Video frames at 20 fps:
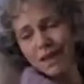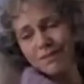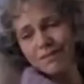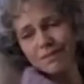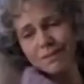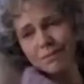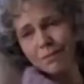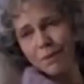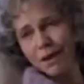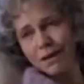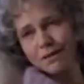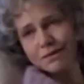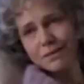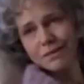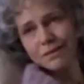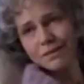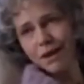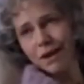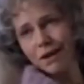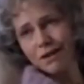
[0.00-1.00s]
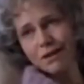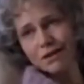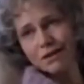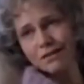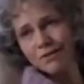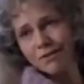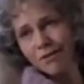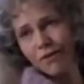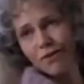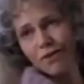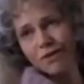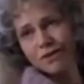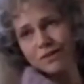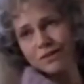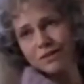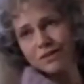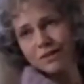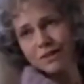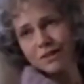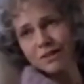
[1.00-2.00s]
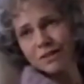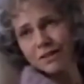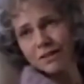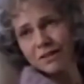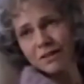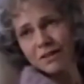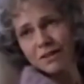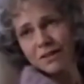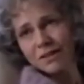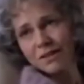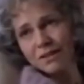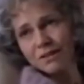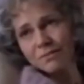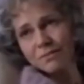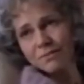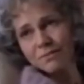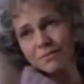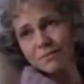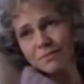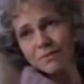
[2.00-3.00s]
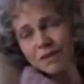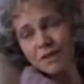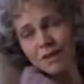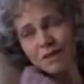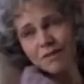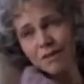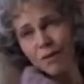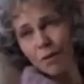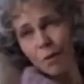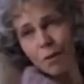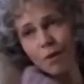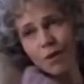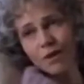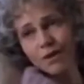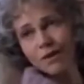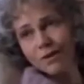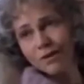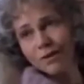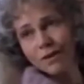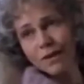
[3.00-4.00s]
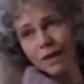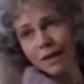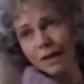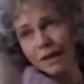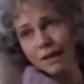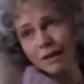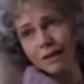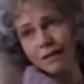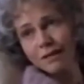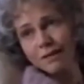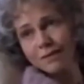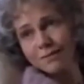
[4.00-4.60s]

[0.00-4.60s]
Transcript: Life is a box of chocolates, Forrest. You never know what you're gonna get.